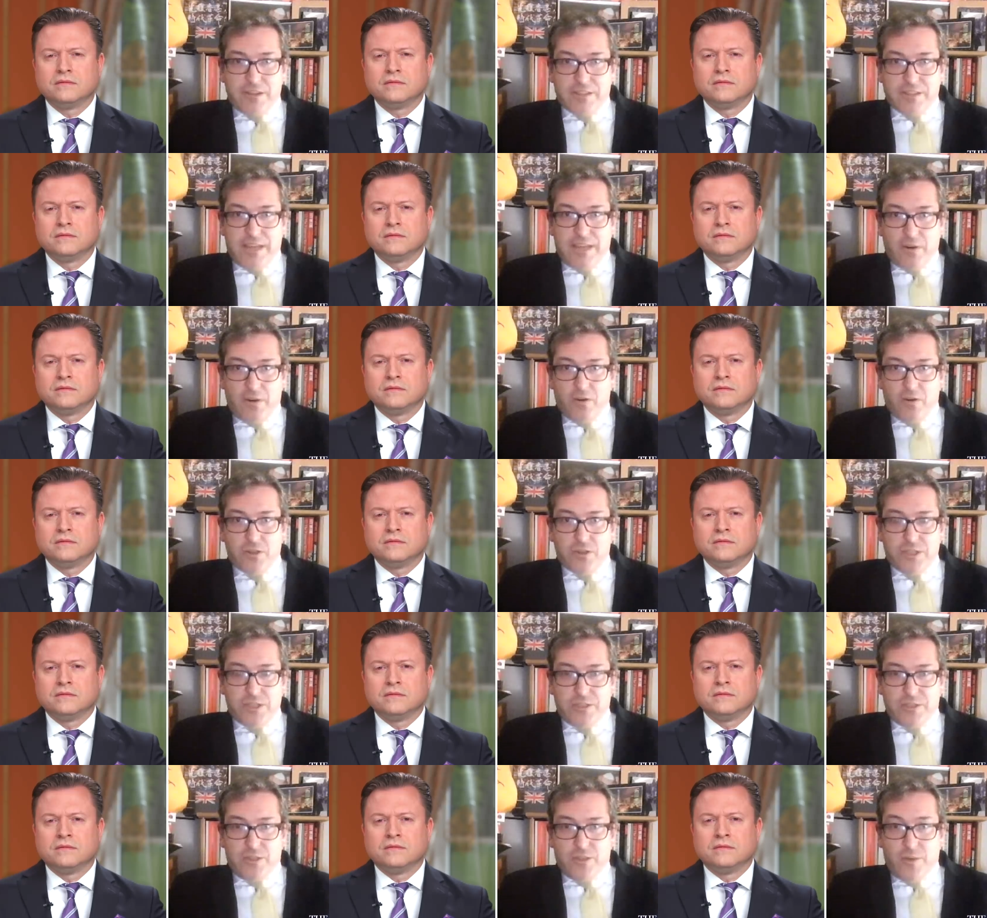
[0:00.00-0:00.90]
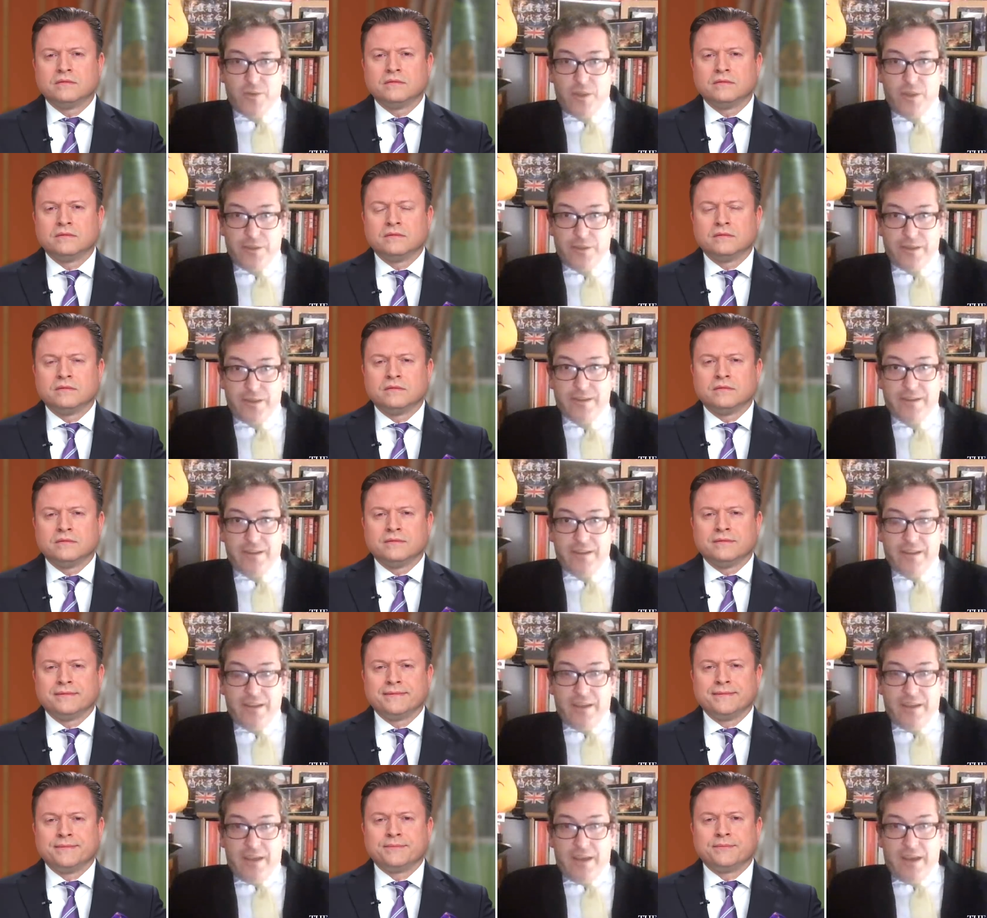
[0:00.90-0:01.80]
Speaker 1: this technology to other
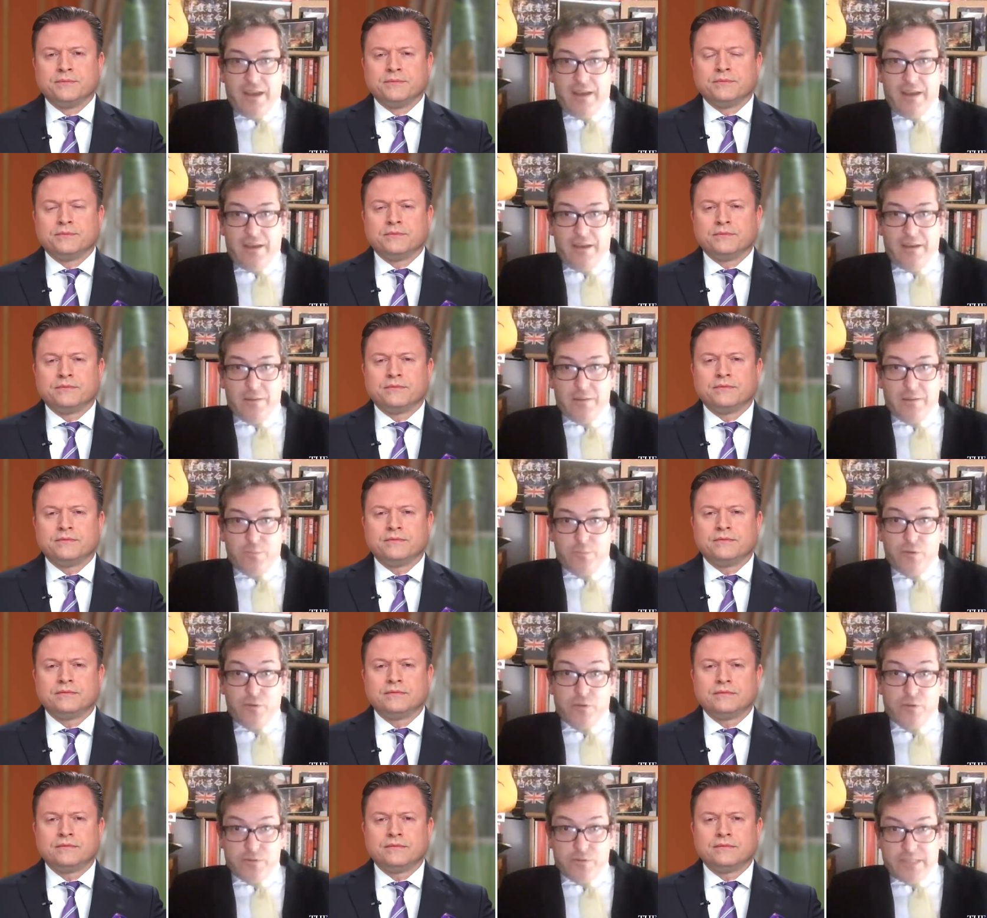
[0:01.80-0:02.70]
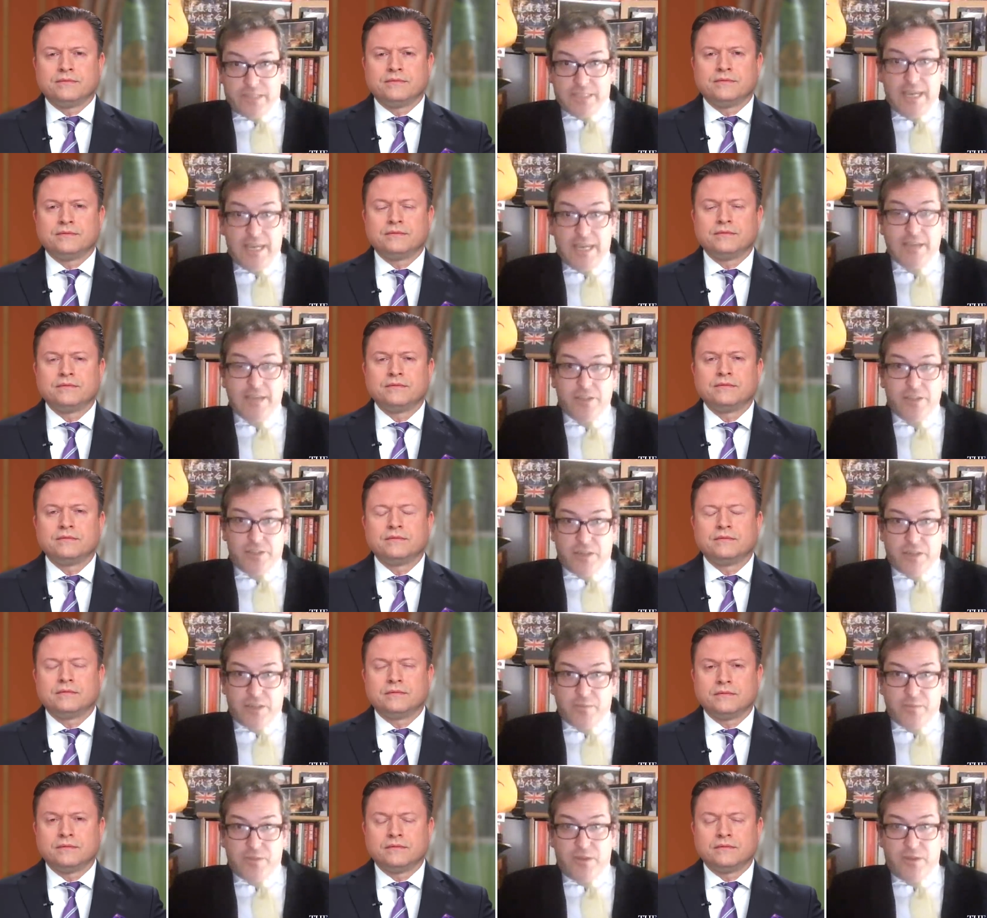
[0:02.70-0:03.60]
uh, brutal
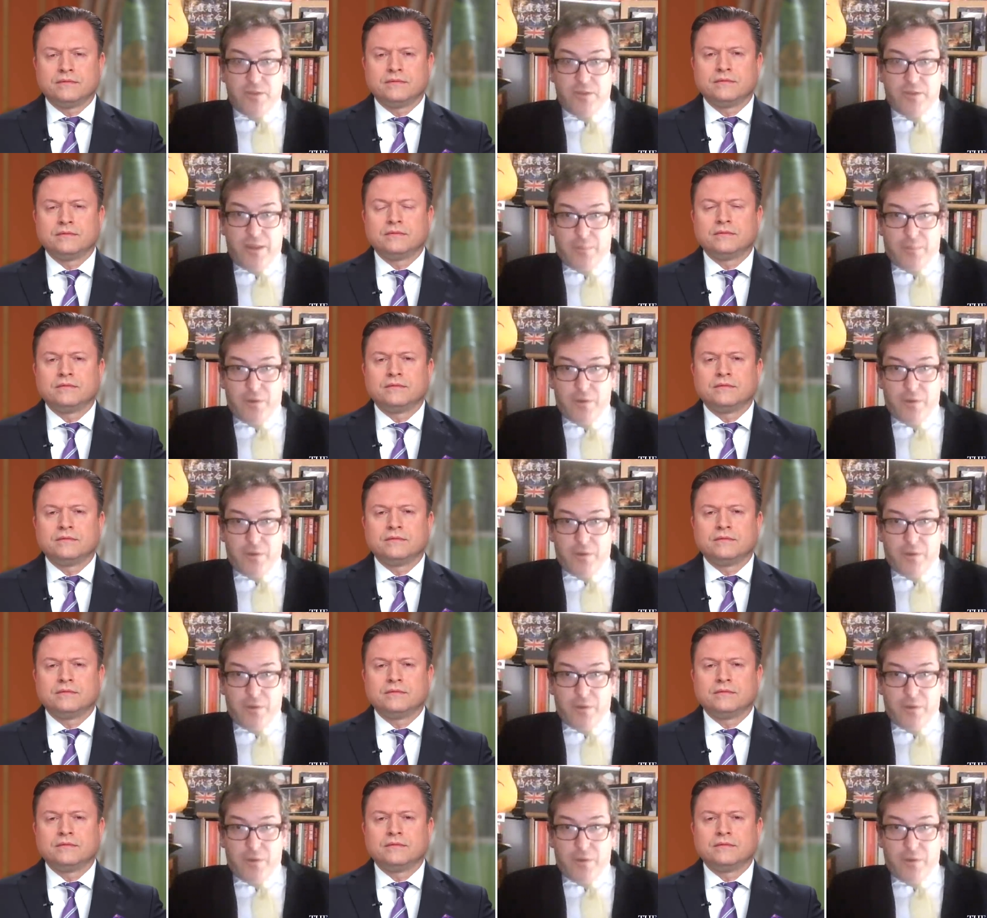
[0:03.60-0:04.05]
dictatorships, so that